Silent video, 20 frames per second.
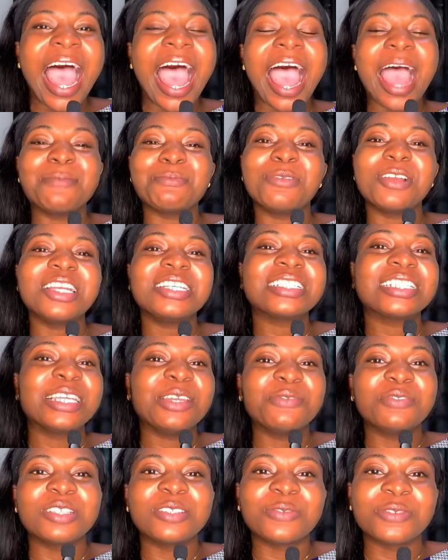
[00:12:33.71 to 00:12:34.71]
And please
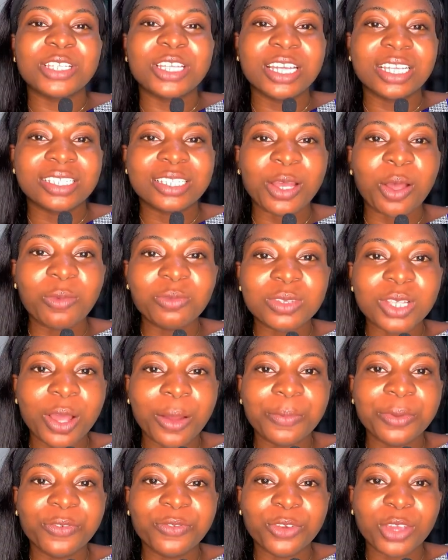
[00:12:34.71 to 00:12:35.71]
give this video a thumbs
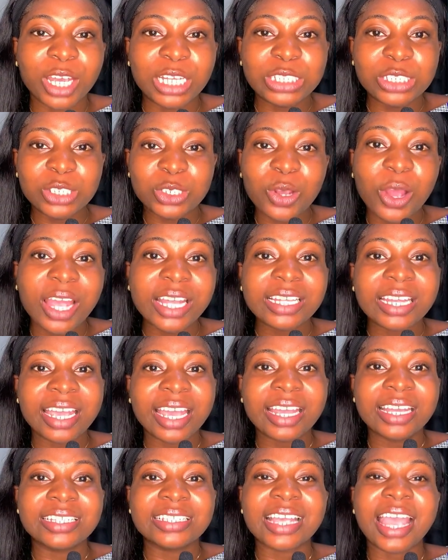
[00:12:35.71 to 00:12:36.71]
up if you enjoyed
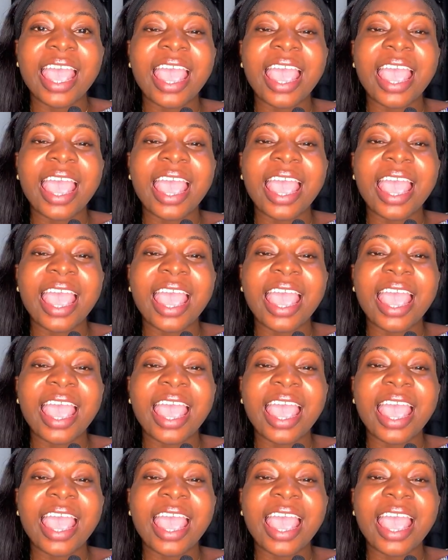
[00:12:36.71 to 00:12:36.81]
it,